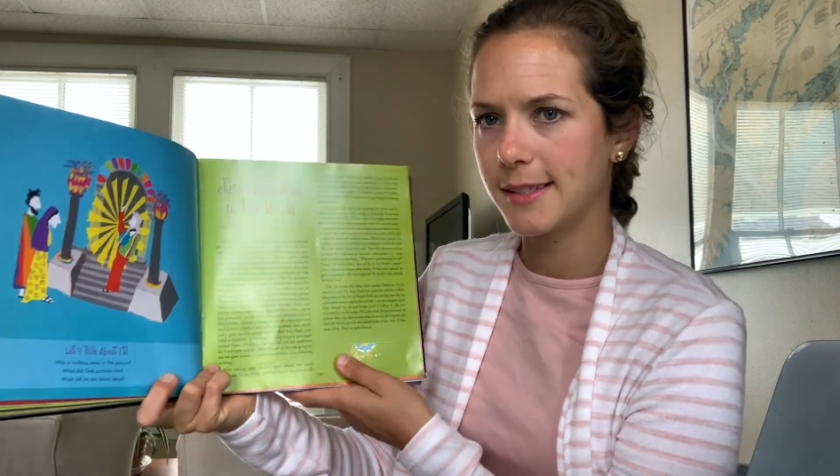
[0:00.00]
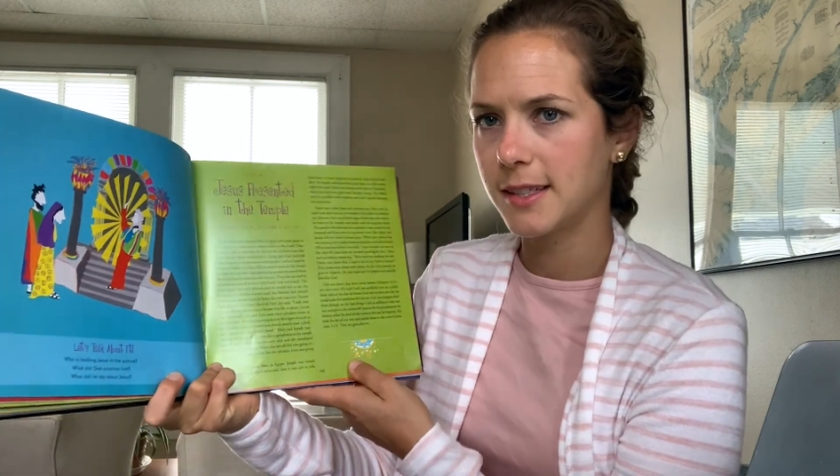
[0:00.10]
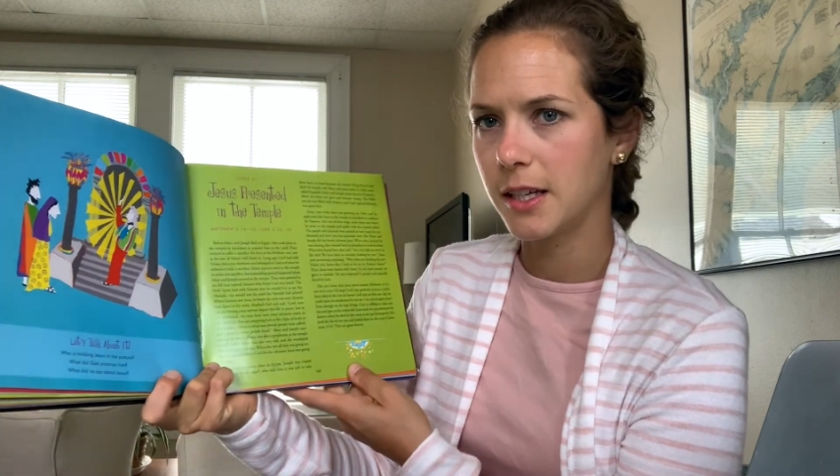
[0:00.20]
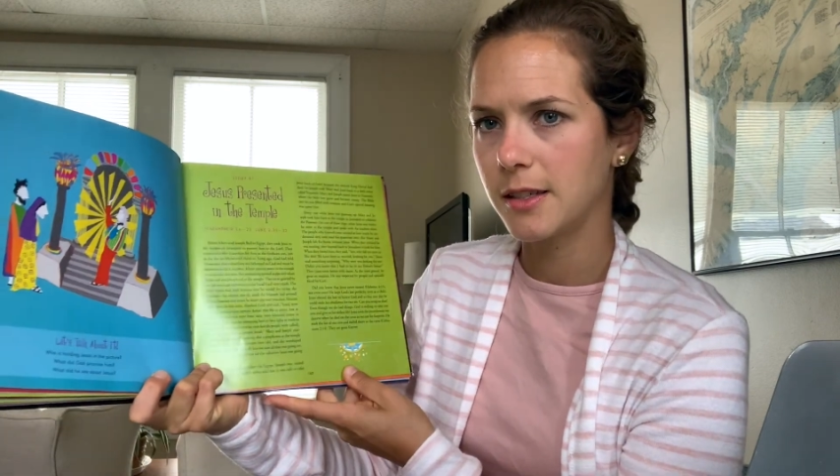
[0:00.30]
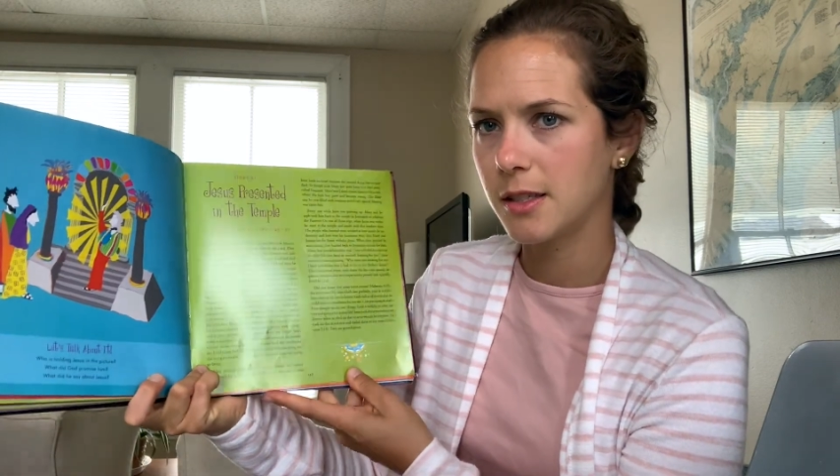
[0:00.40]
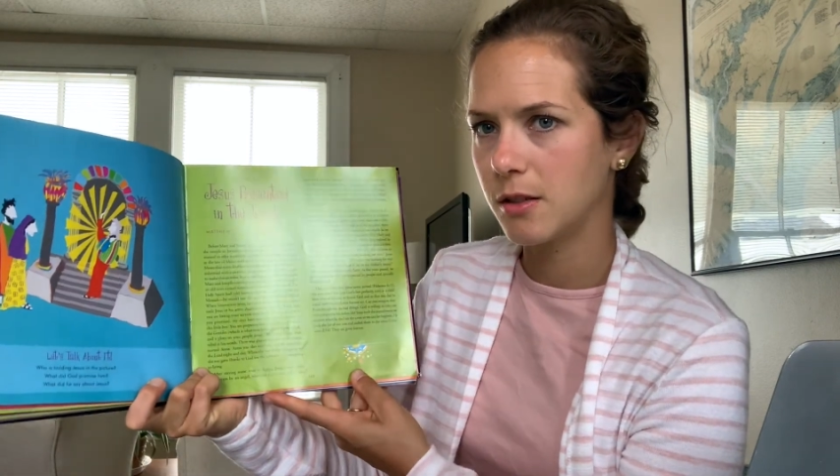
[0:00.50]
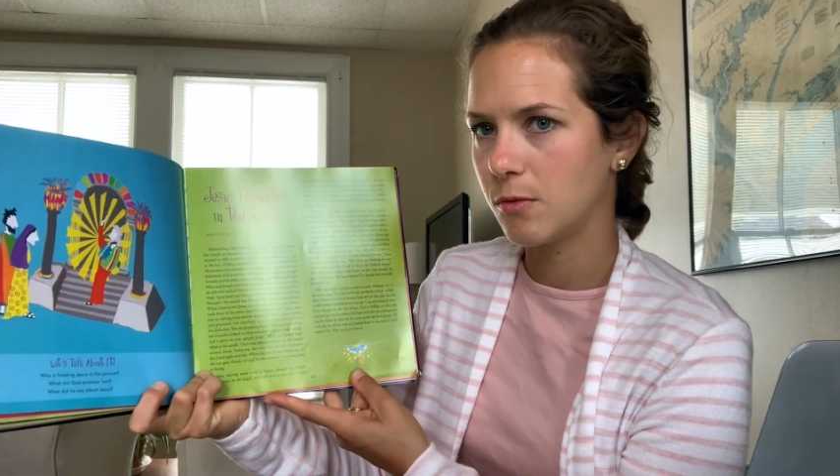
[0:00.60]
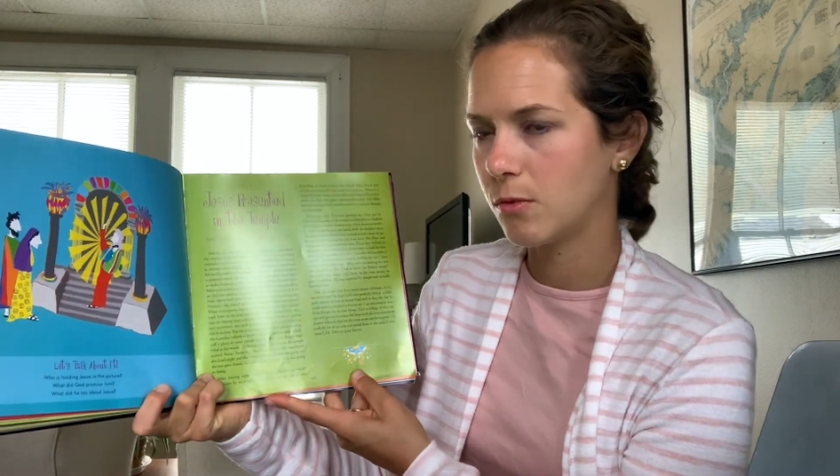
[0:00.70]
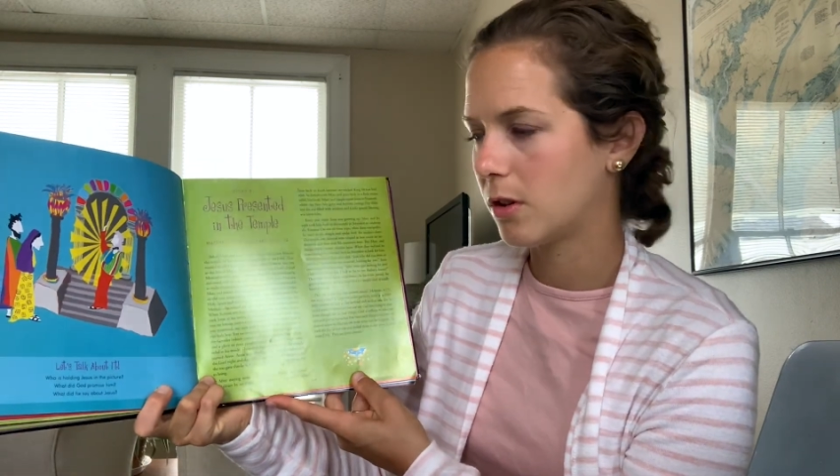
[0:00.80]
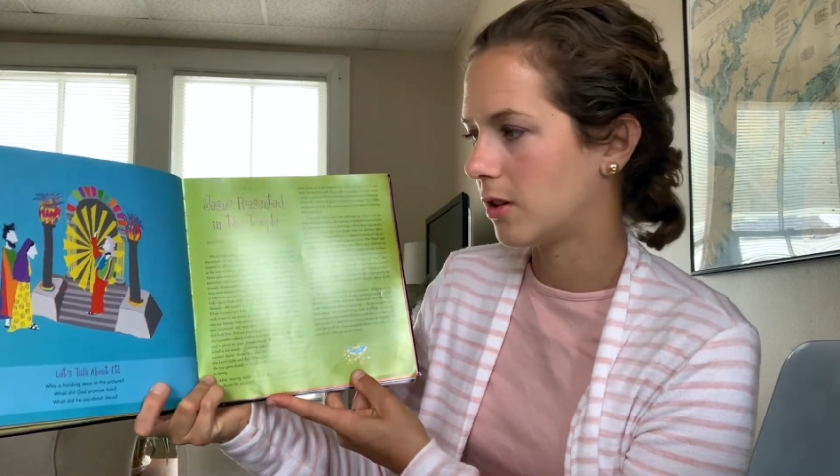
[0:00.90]
see it
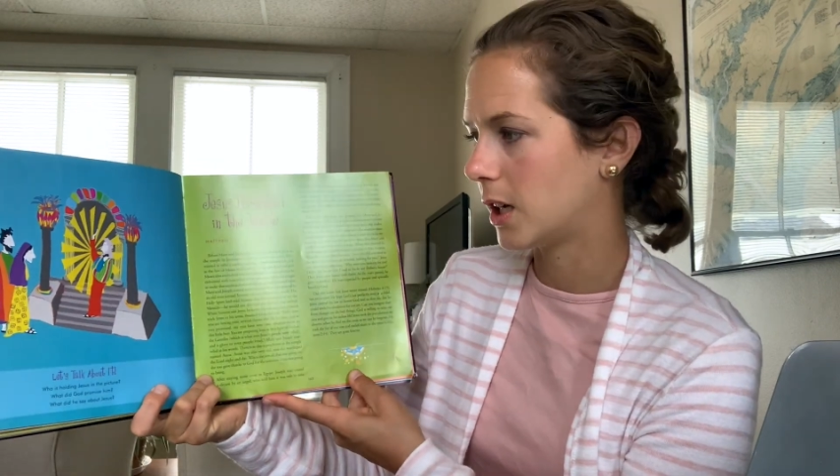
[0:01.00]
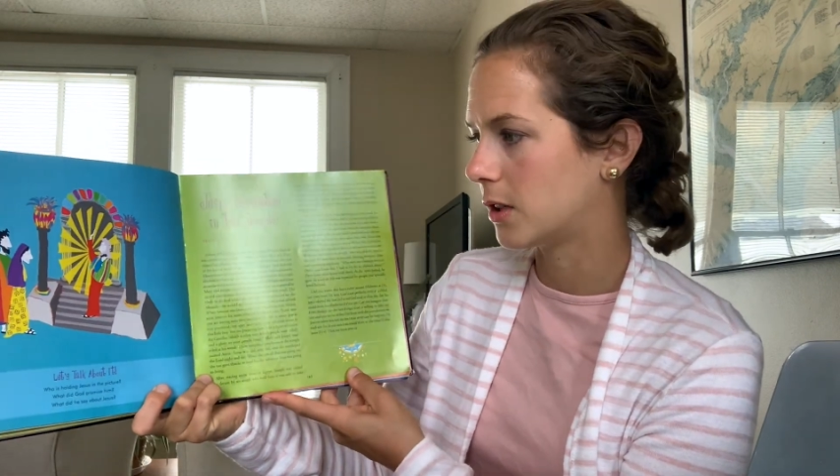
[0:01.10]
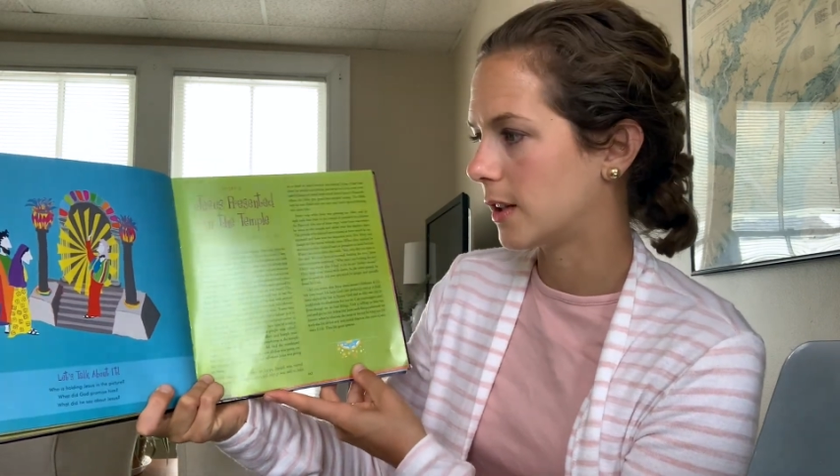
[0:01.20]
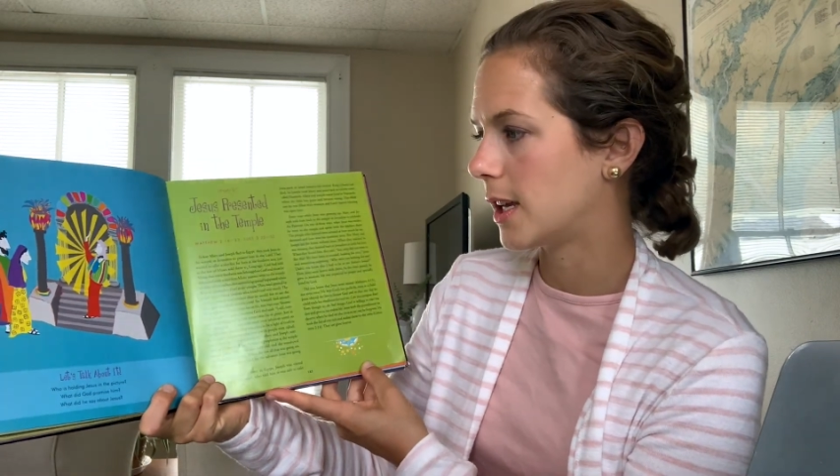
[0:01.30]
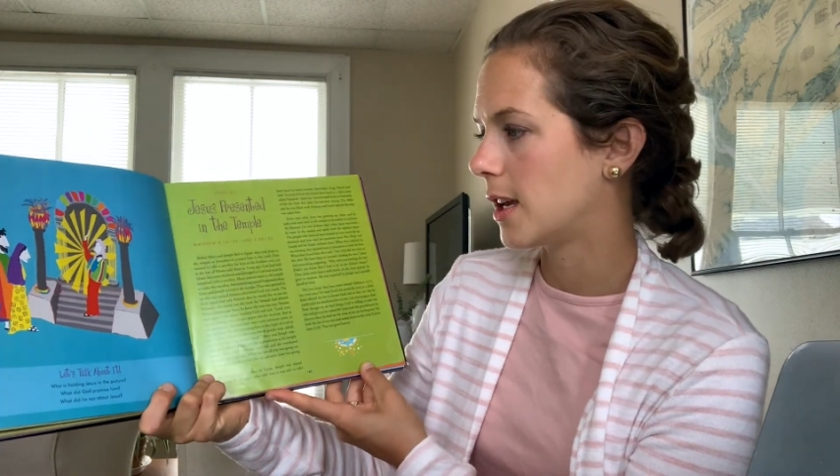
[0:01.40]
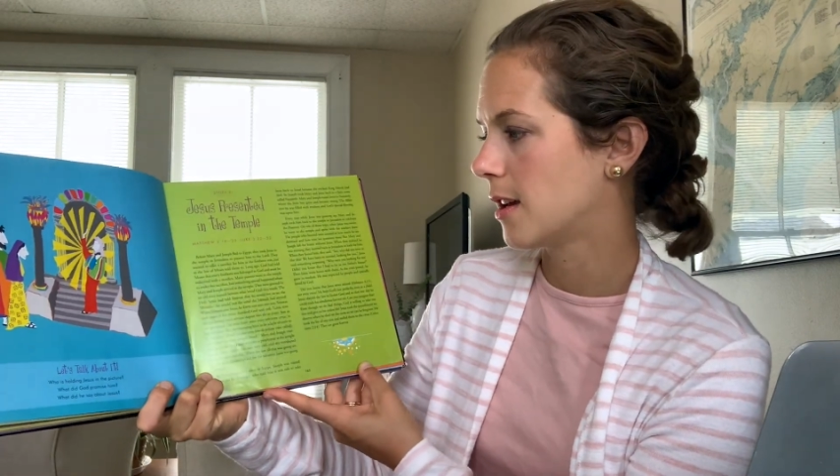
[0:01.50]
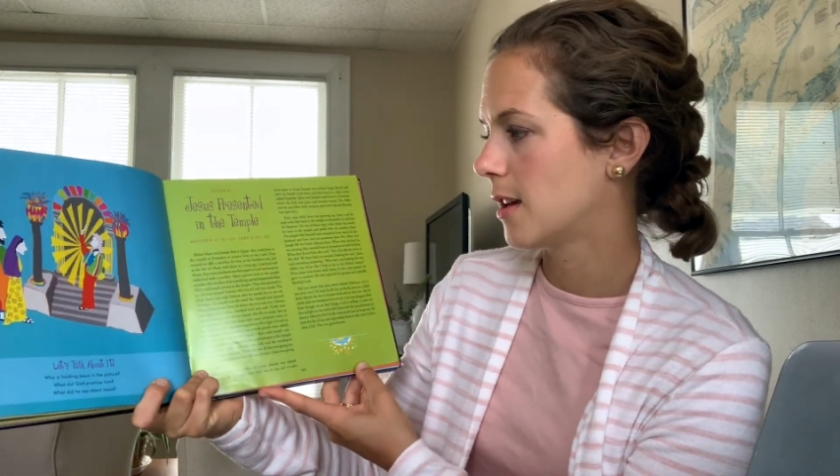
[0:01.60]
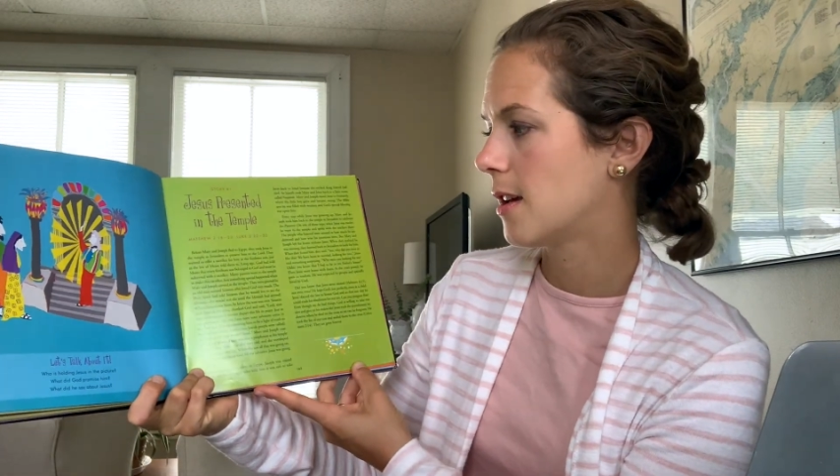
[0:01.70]
too clearly.